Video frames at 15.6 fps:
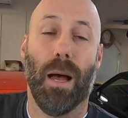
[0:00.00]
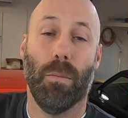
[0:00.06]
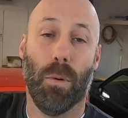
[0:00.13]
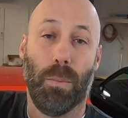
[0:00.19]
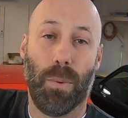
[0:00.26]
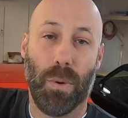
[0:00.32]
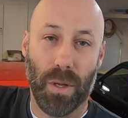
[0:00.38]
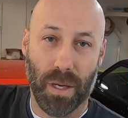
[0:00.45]
I'm
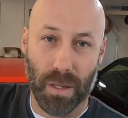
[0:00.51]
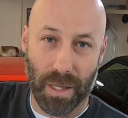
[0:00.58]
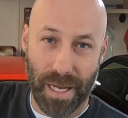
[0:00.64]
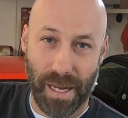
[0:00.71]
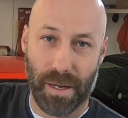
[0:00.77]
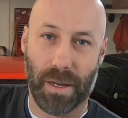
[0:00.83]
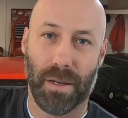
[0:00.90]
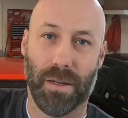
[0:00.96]
going to put a
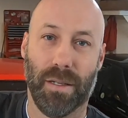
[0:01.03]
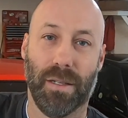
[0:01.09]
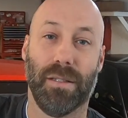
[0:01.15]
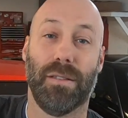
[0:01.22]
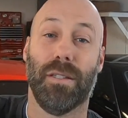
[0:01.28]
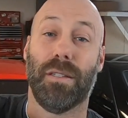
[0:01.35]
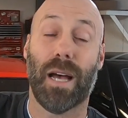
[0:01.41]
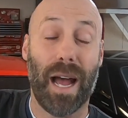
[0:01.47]
link
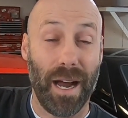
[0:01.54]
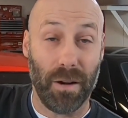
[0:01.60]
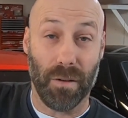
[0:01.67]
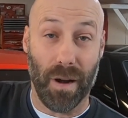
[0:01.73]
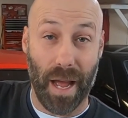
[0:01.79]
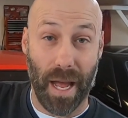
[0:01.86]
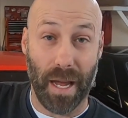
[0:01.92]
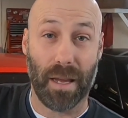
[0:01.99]
to Tire
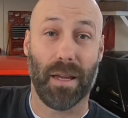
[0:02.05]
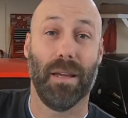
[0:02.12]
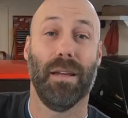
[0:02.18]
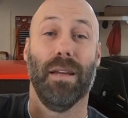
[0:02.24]
Rack